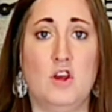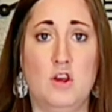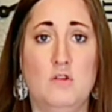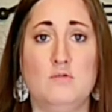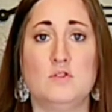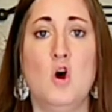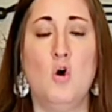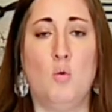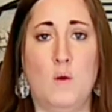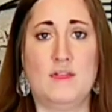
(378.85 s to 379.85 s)
use
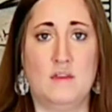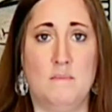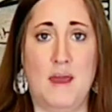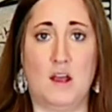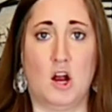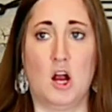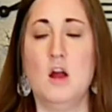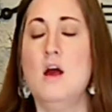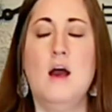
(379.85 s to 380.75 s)
with the Maker.